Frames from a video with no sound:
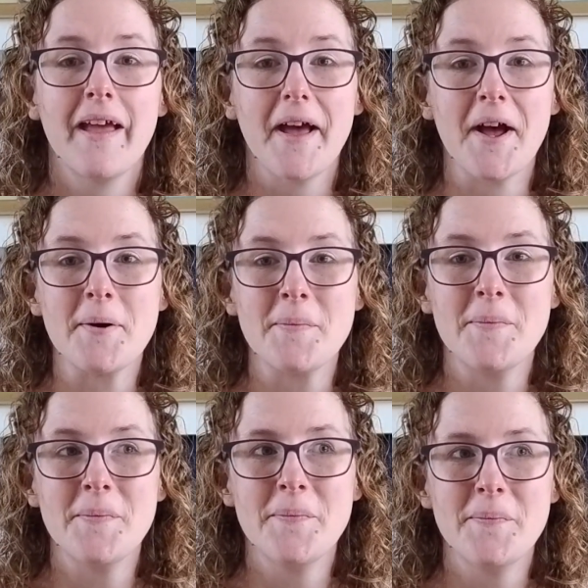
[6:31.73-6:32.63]

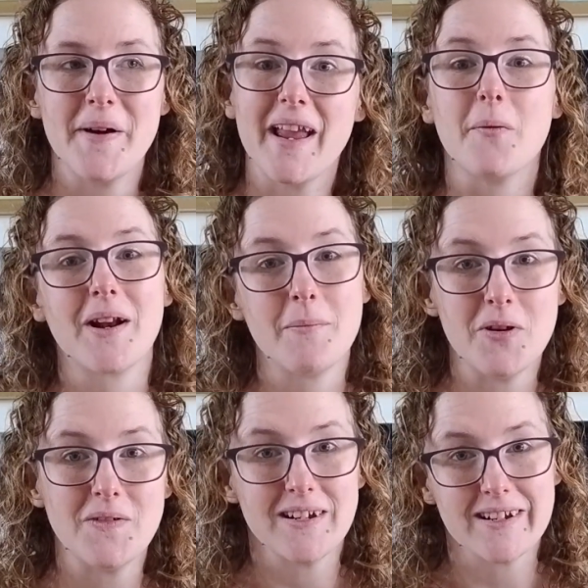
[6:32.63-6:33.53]
But yeah, when I
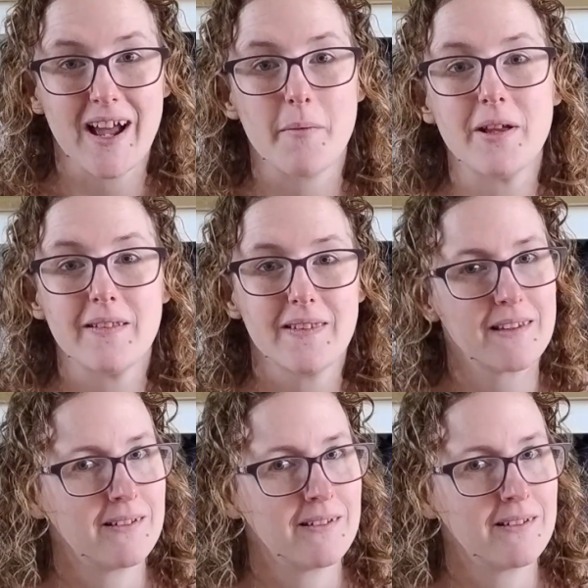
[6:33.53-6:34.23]
moved into garments,